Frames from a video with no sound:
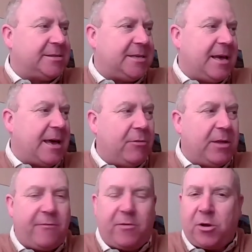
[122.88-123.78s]
see how
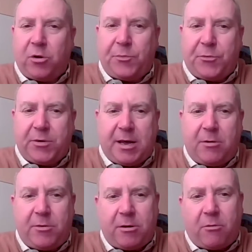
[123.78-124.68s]
they've gone up or
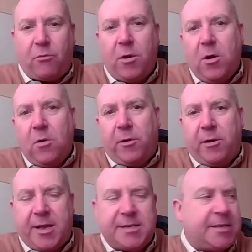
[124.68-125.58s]
down, or
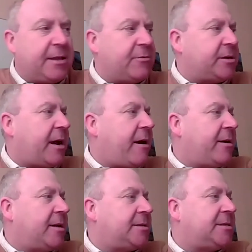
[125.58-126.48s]
where they set their
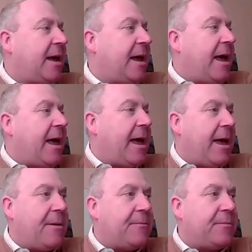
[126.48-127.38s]
targets.
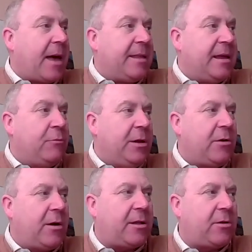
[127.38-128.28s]
And then we
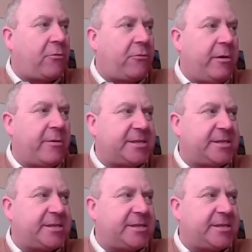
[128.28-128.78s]
look at the career